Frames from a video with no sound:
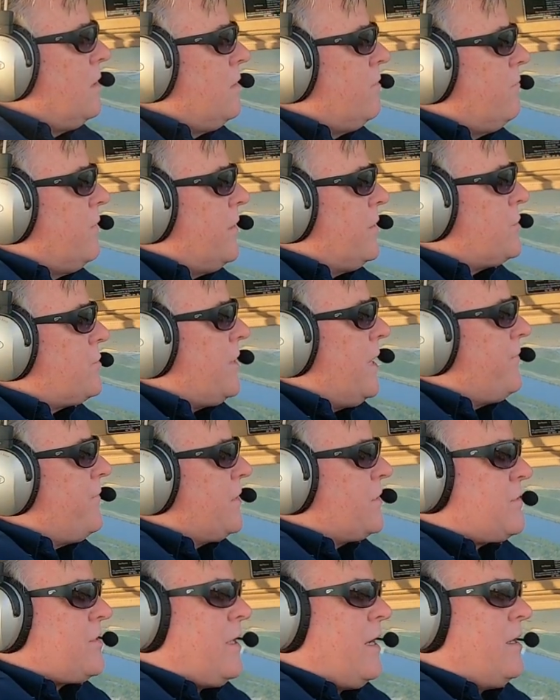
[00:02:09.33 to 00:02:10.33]
Venice
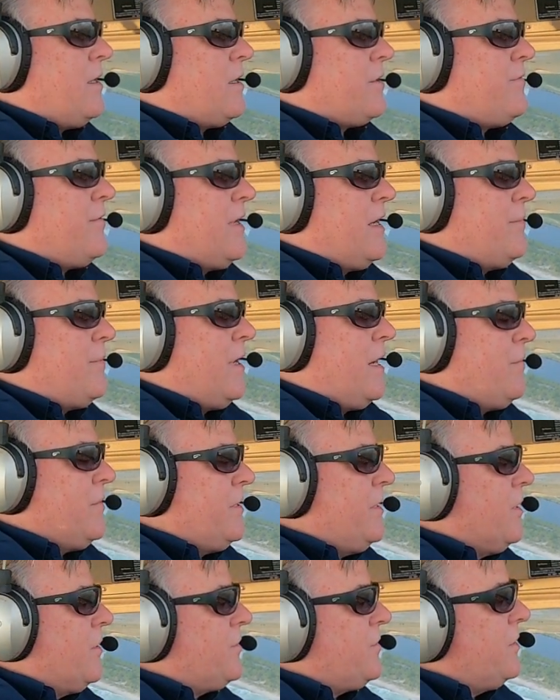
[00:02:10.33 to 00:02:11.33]
traffic, Skyhawk 5 Papa
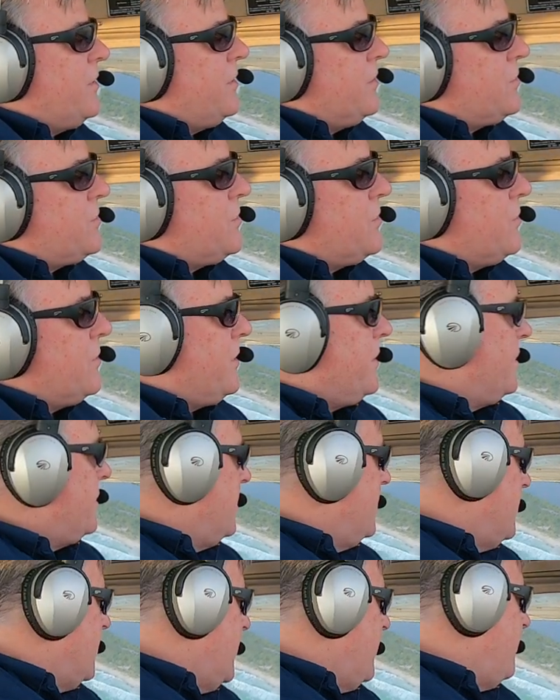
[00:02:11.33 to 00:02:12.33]
Delta is turning
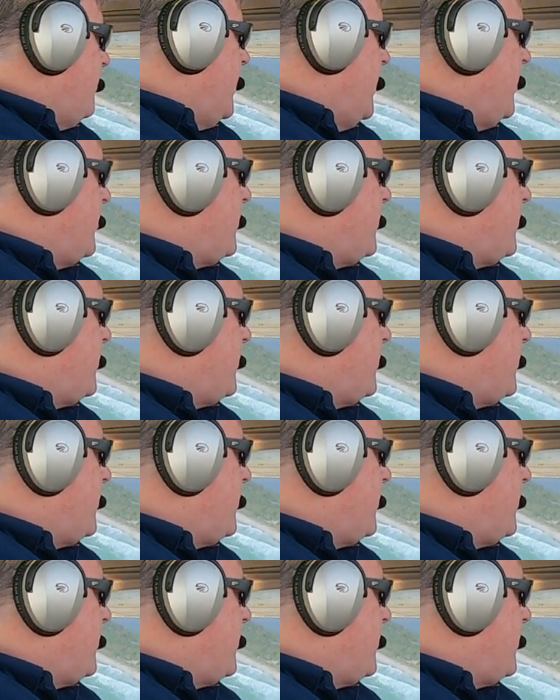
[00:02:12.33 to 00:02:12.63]
left base